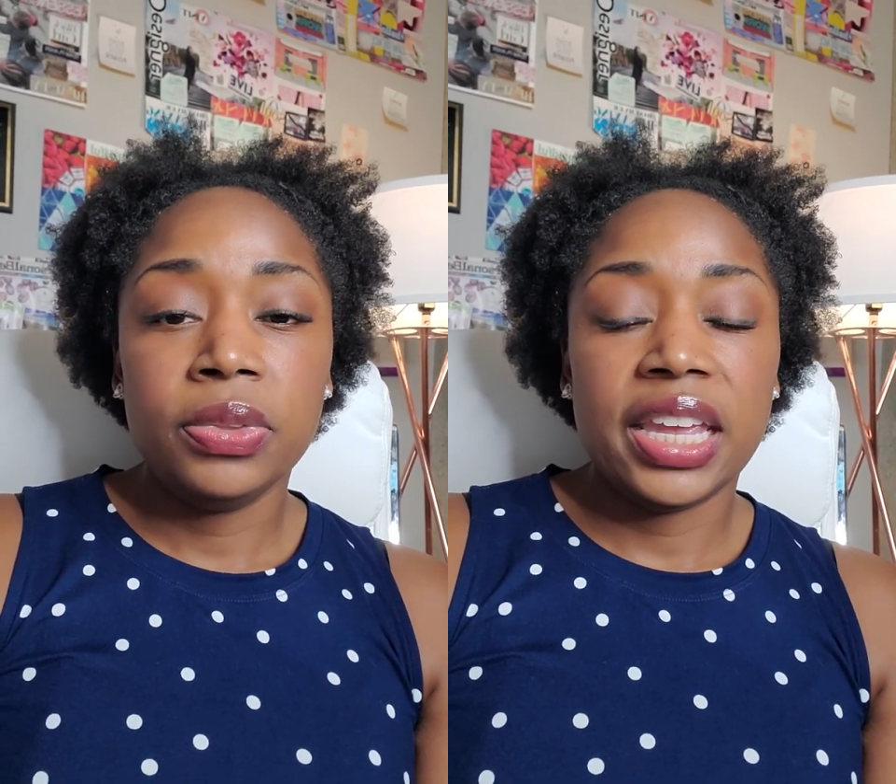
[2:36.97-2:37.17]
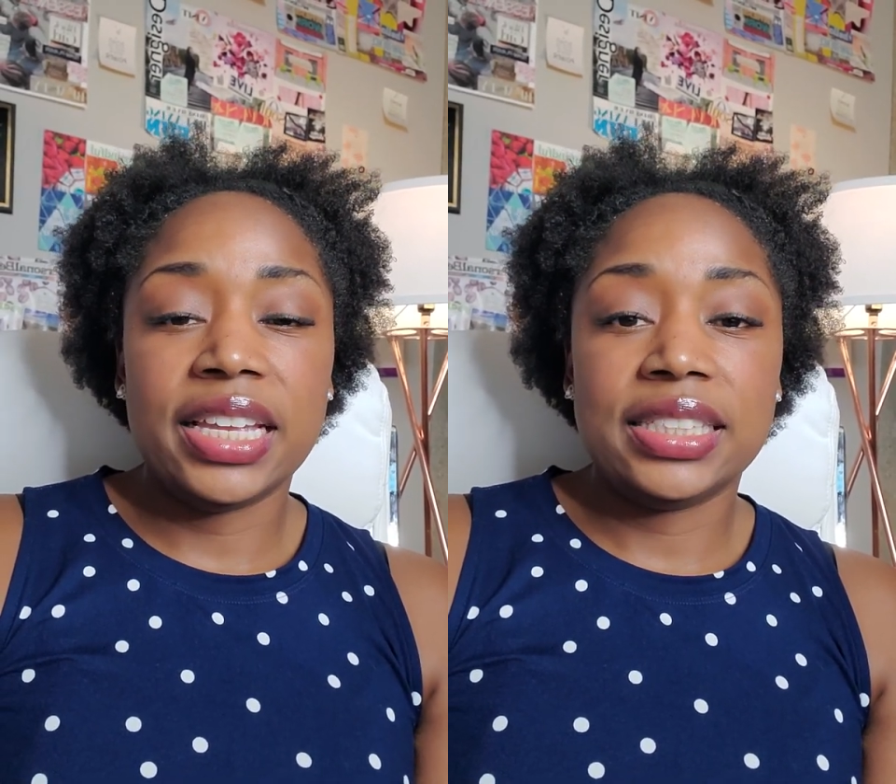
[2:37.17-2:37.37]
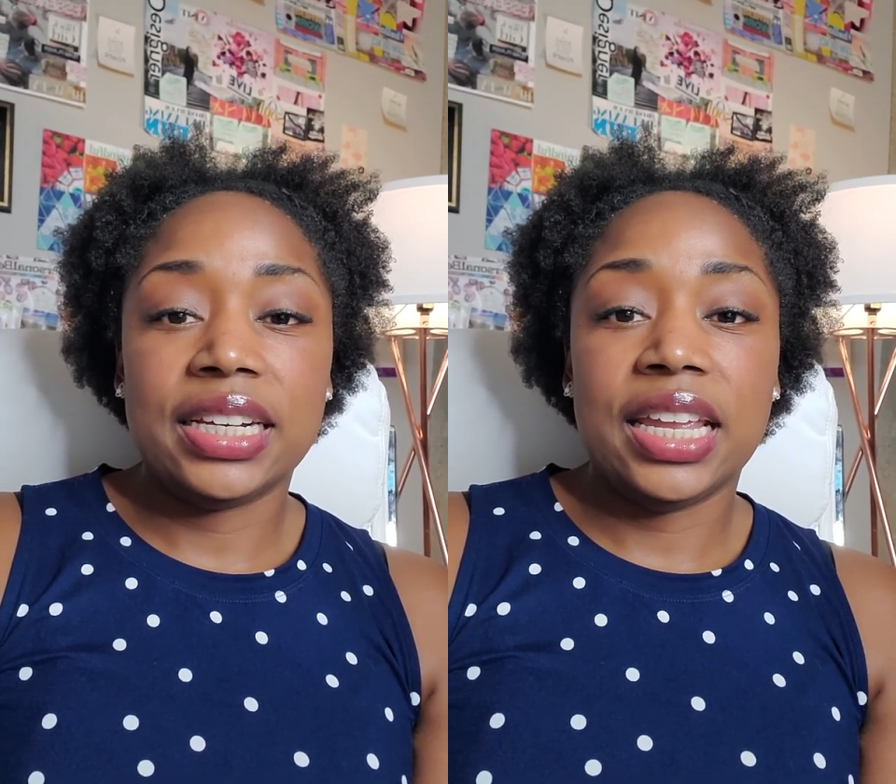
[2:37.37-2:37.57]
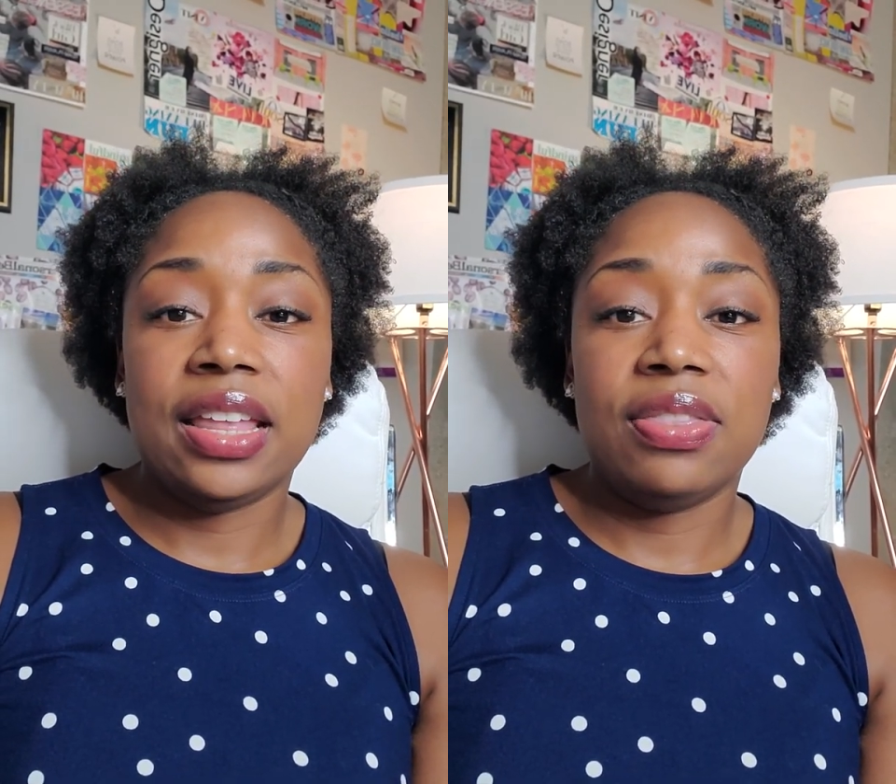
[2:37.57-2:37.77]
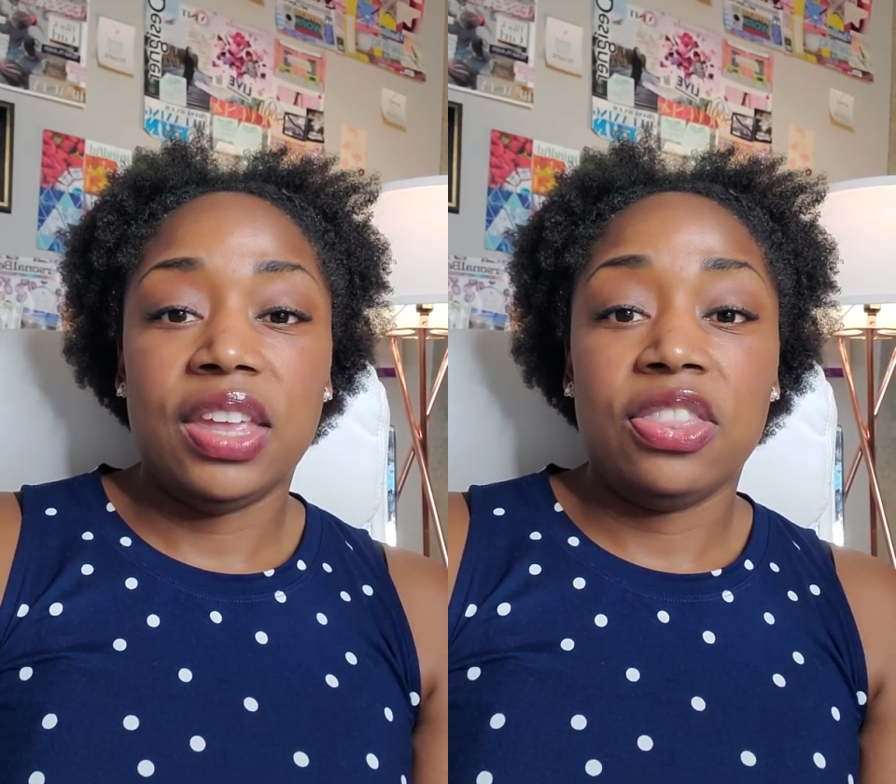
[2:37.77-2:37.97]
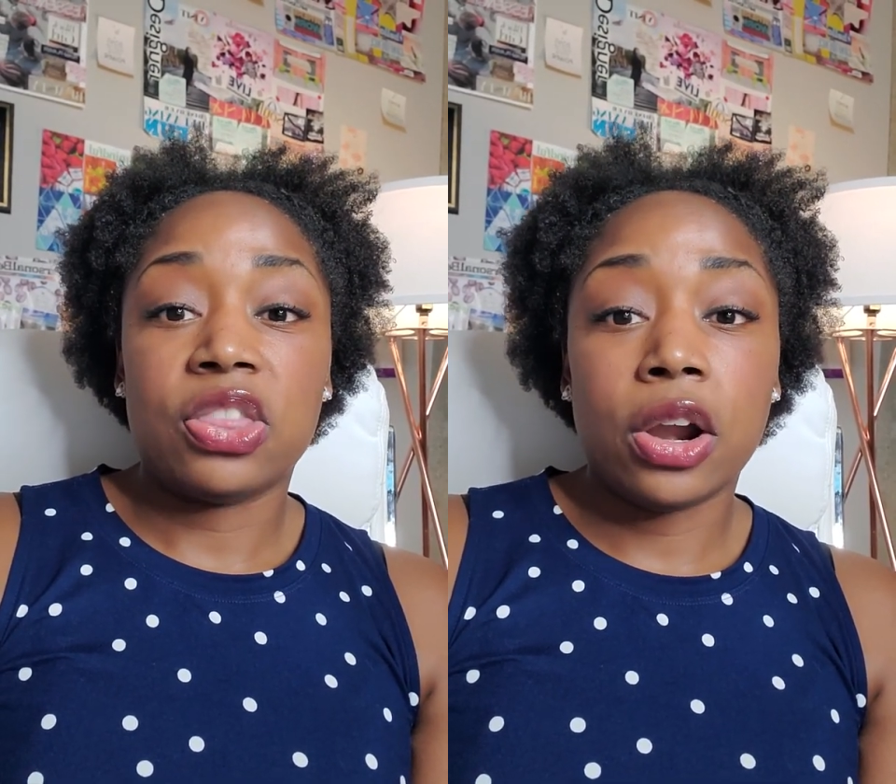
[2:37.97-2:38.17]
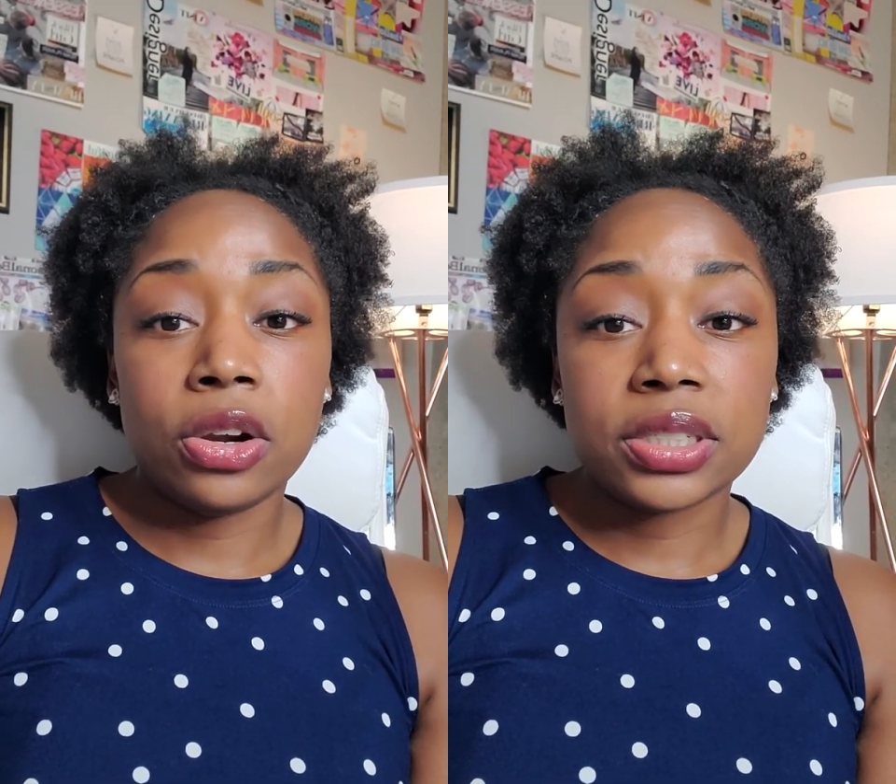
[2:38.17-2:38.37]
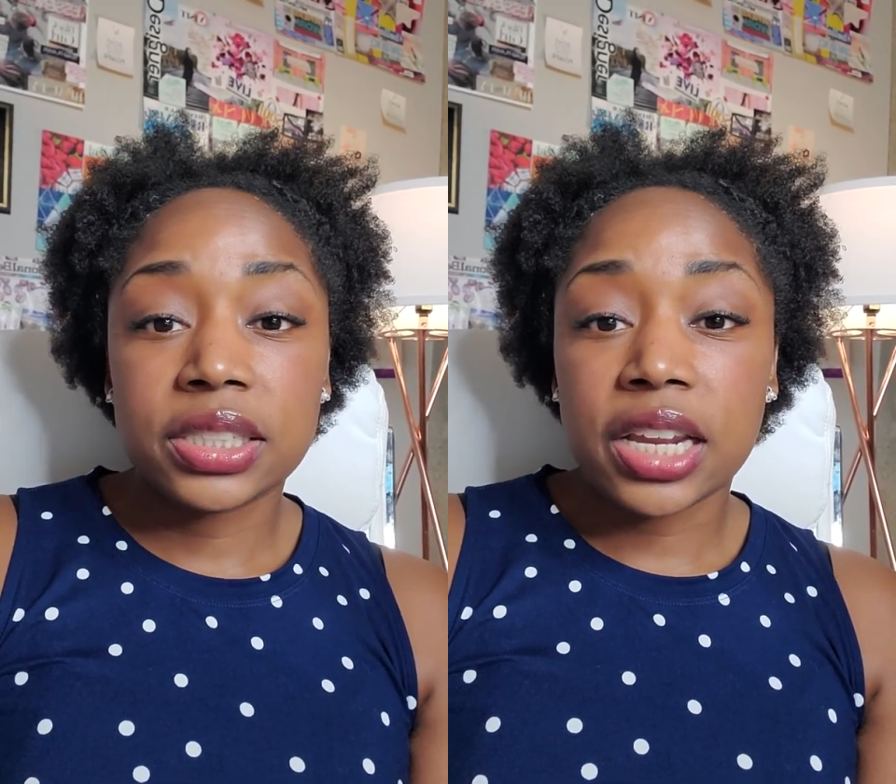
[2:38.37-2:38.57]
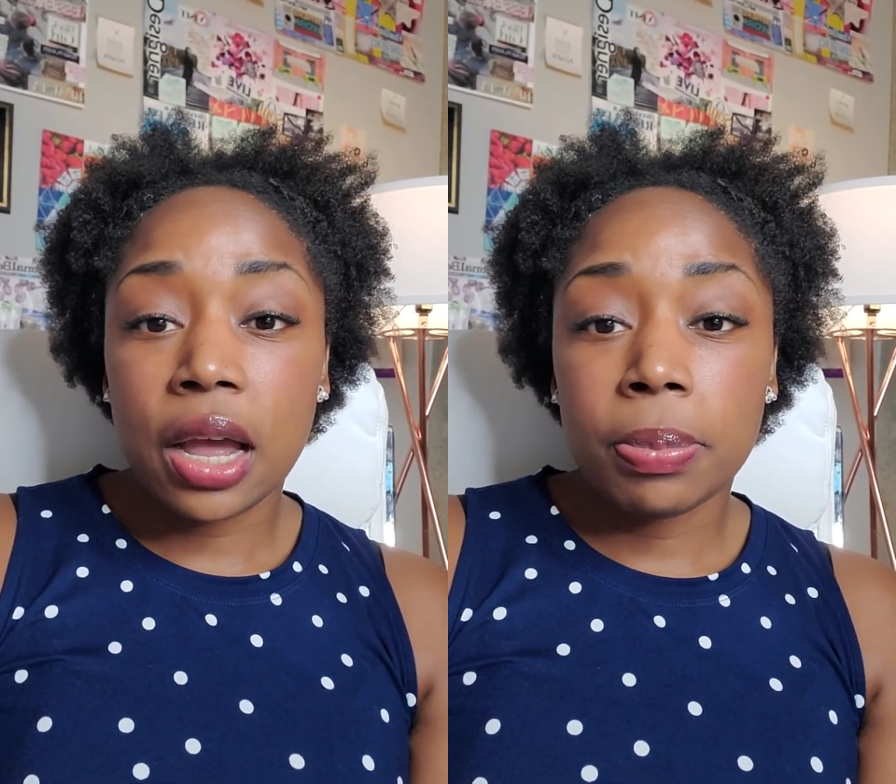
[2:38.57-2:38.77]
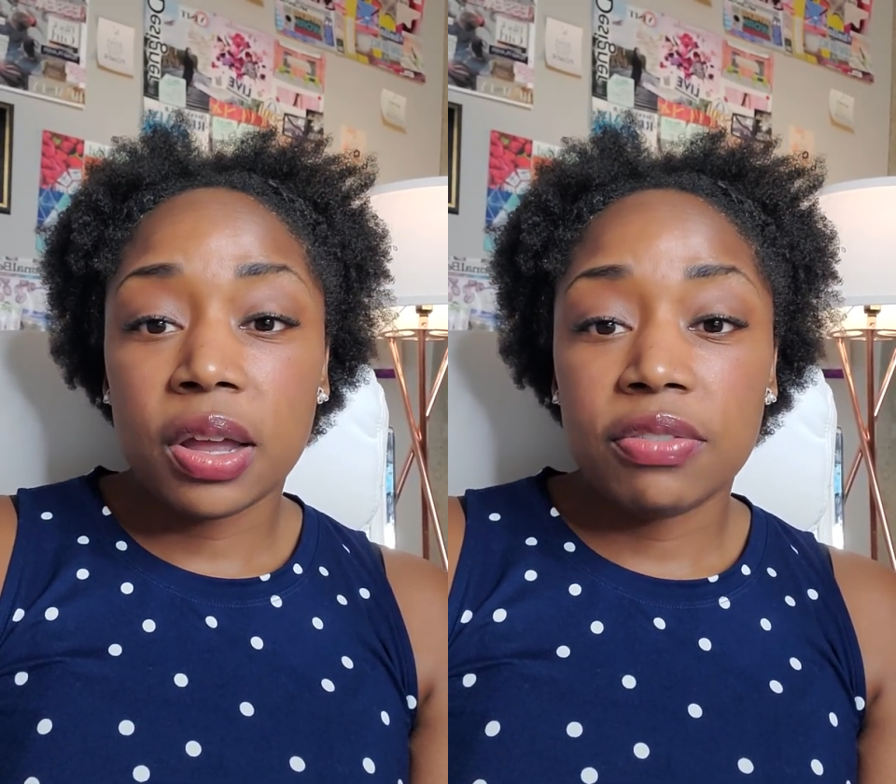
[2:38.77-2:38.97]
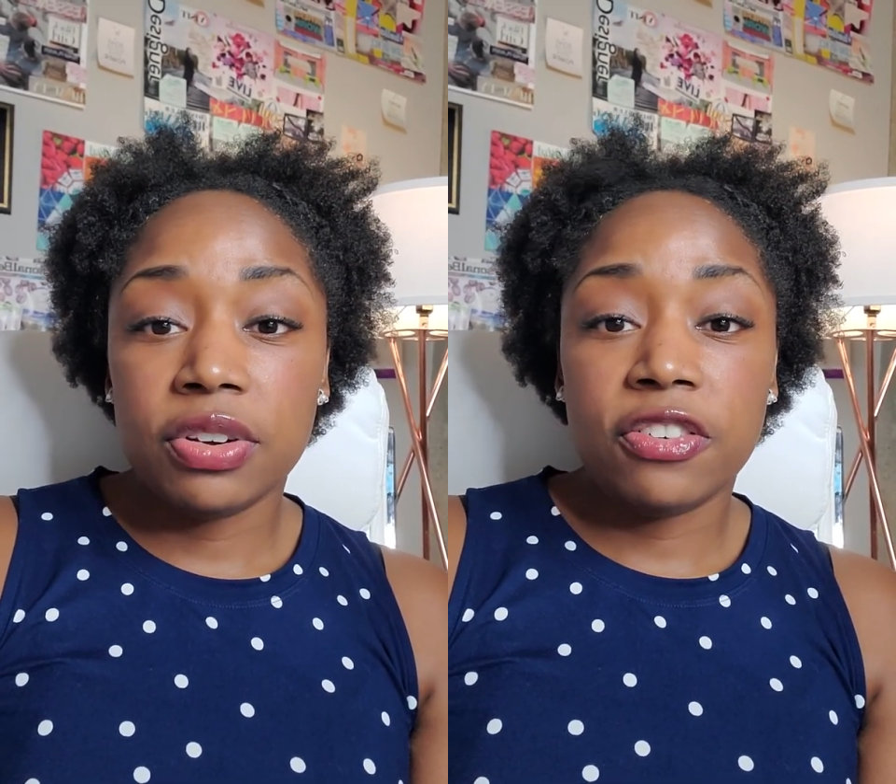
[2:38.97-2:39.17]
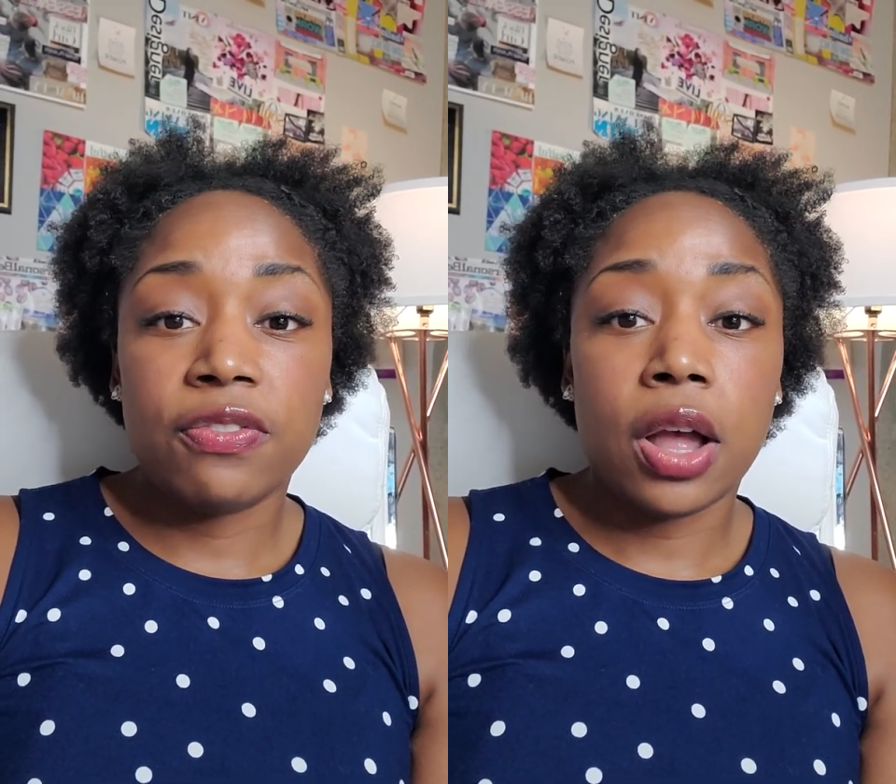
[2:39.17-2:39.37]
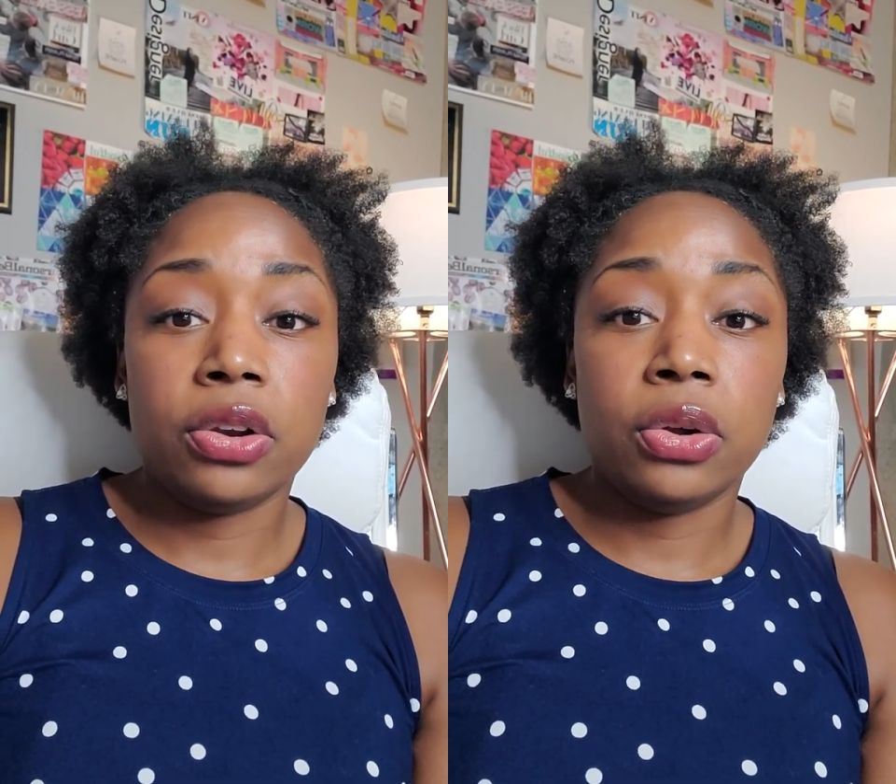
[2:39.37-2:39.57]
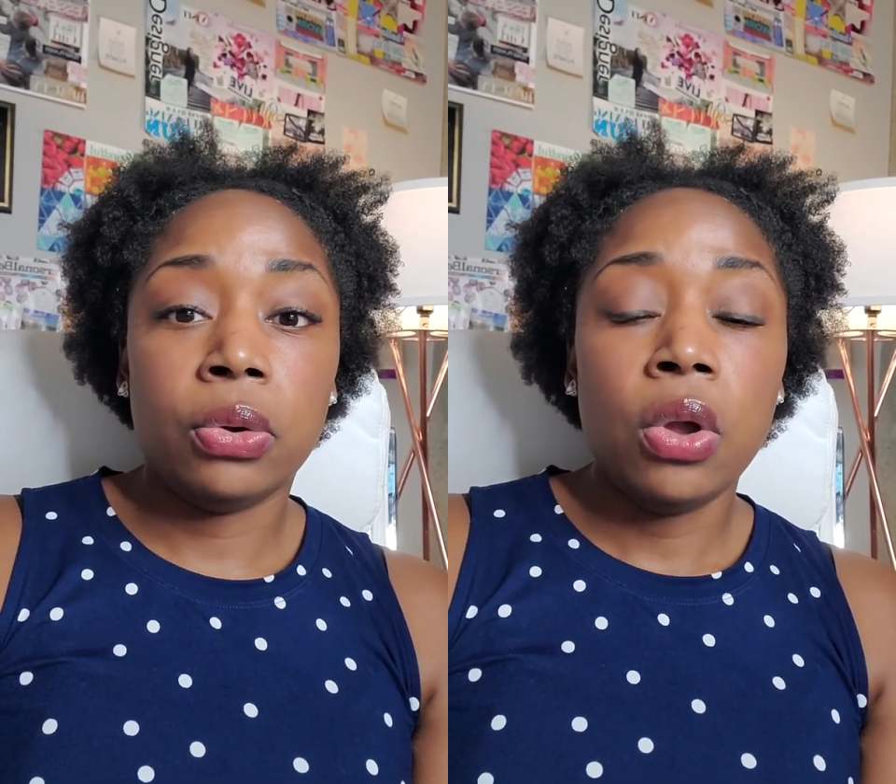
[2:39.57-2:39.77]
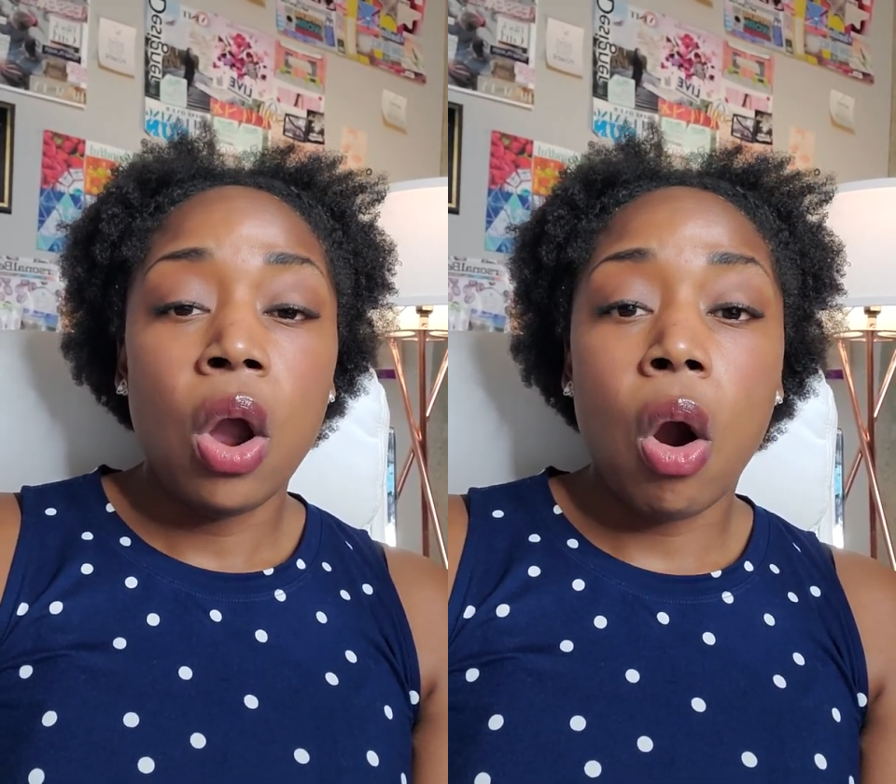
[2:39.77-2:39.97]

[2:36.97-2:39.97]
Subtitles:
Is it in the third step of your funnel?